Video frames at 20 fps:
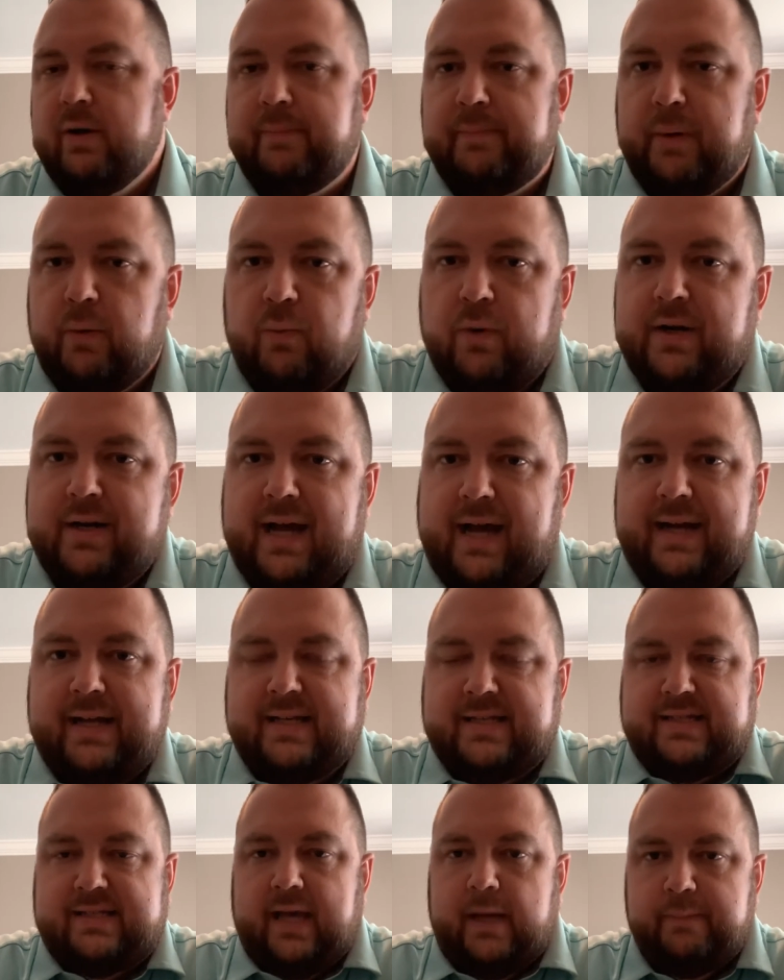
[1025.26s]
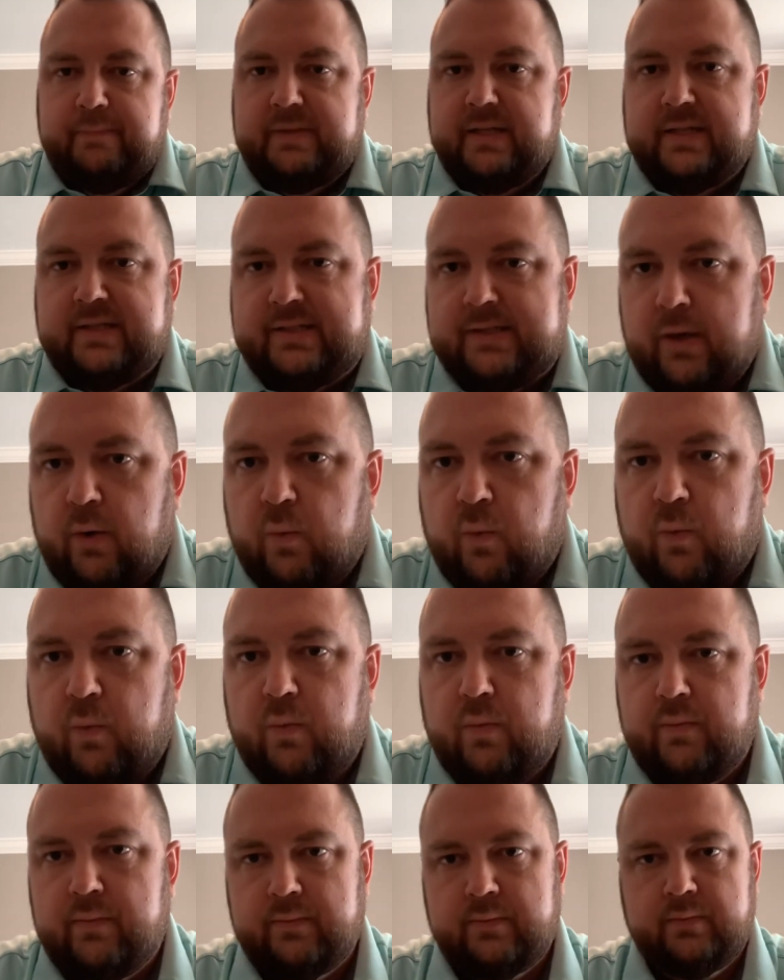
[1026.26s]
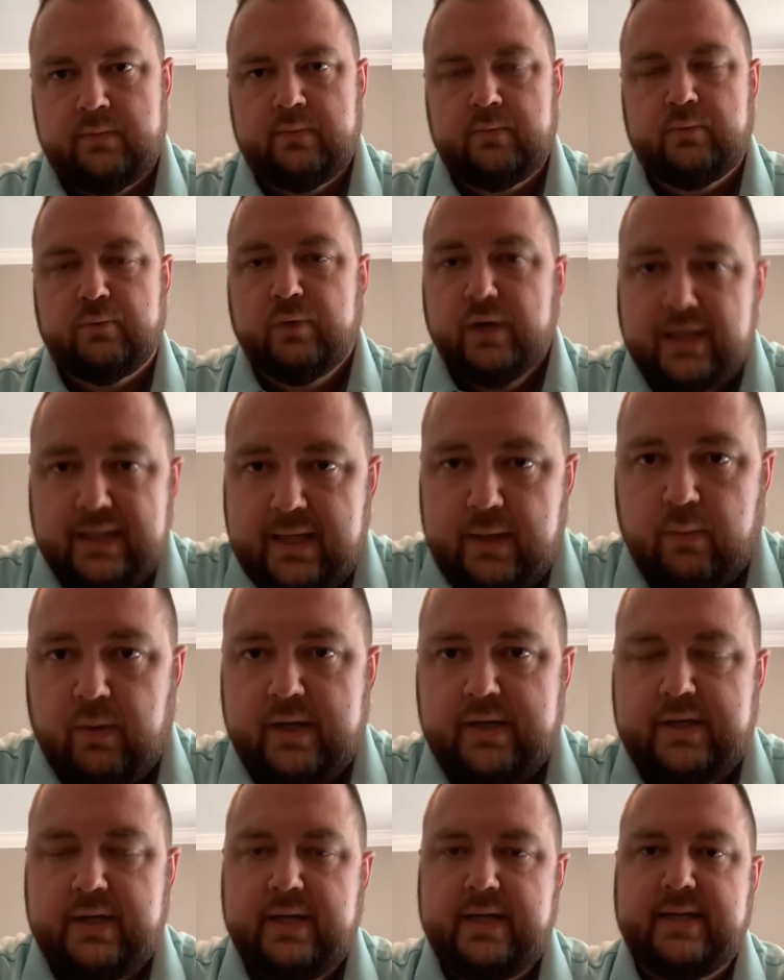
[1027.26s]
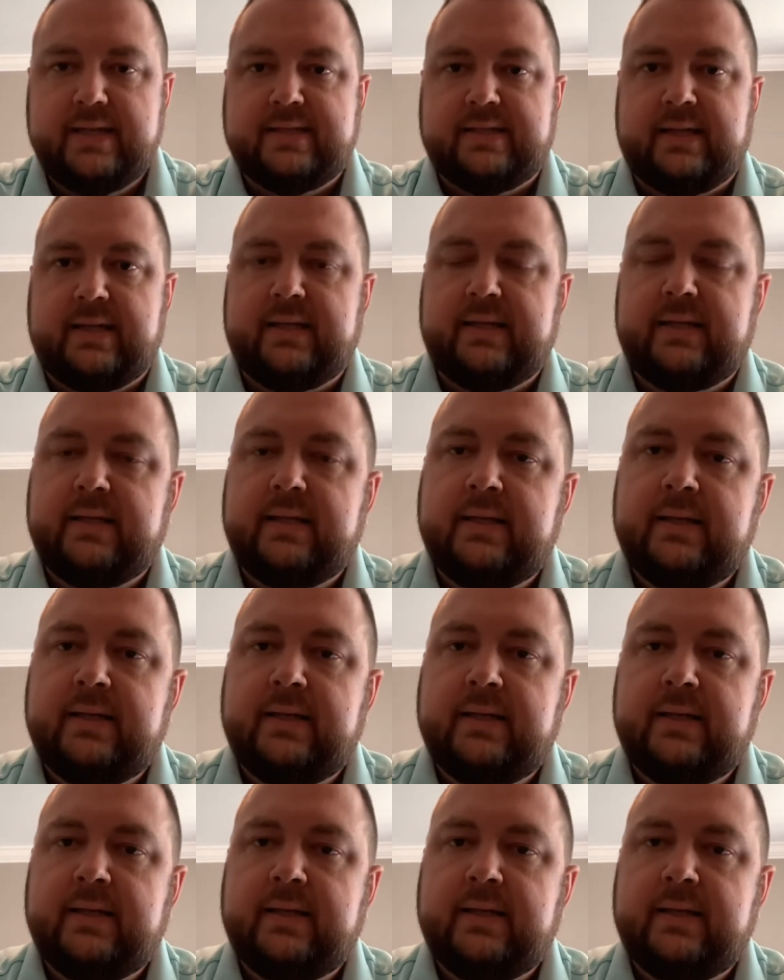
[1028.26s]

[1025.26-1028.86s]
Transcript: it, but we're not accepted. So, really, what good is it?